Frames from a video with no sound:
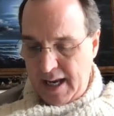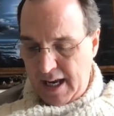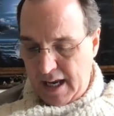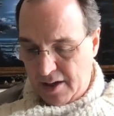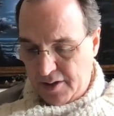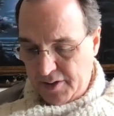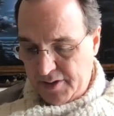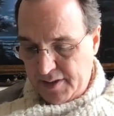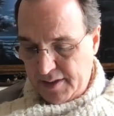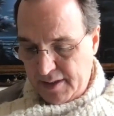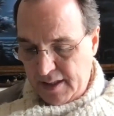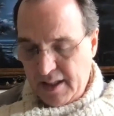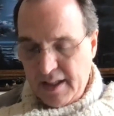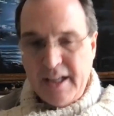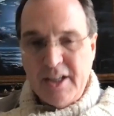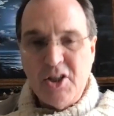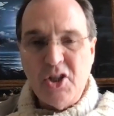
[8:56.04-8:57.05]
and members of the
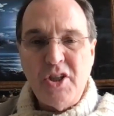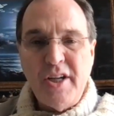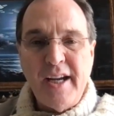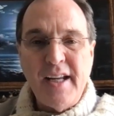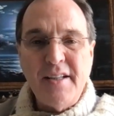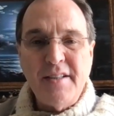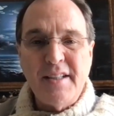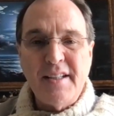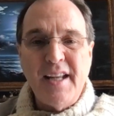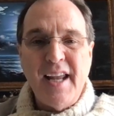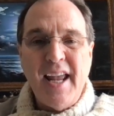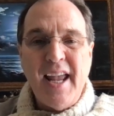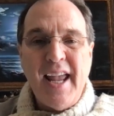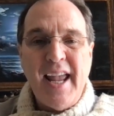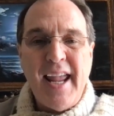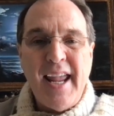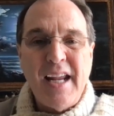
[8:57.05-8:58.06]
House,
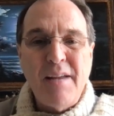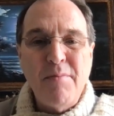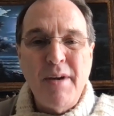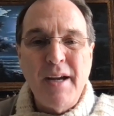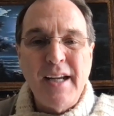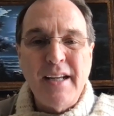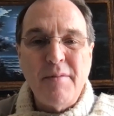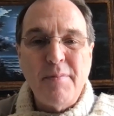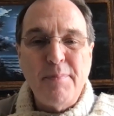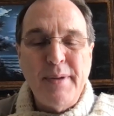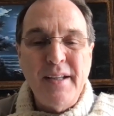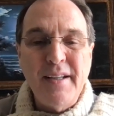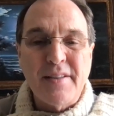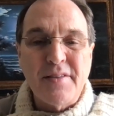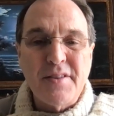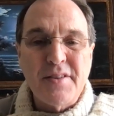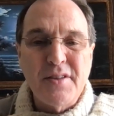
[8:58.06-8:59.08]
and chanted,
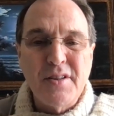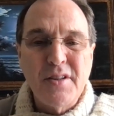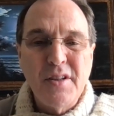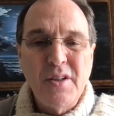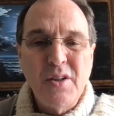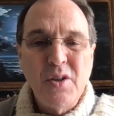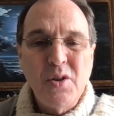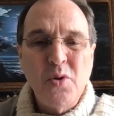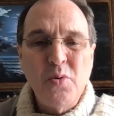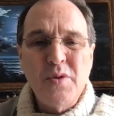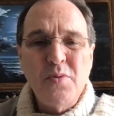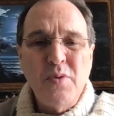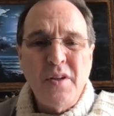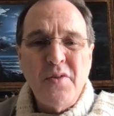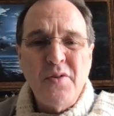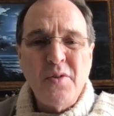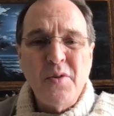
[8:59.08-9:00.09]
"Hang Mike
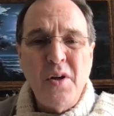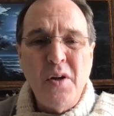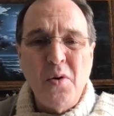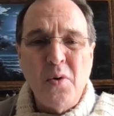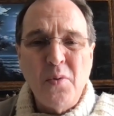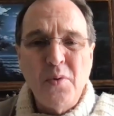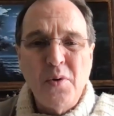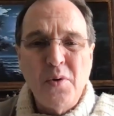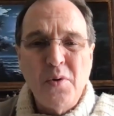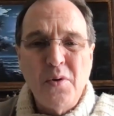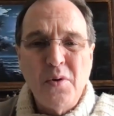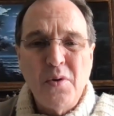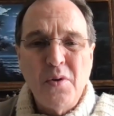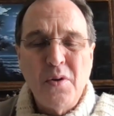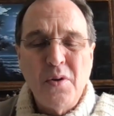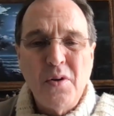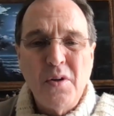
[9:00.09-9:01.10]
Pence," who was one of
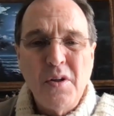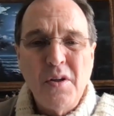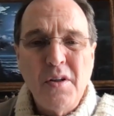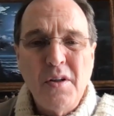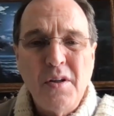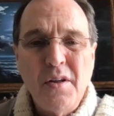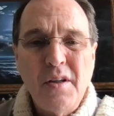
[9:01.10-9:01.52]
their own,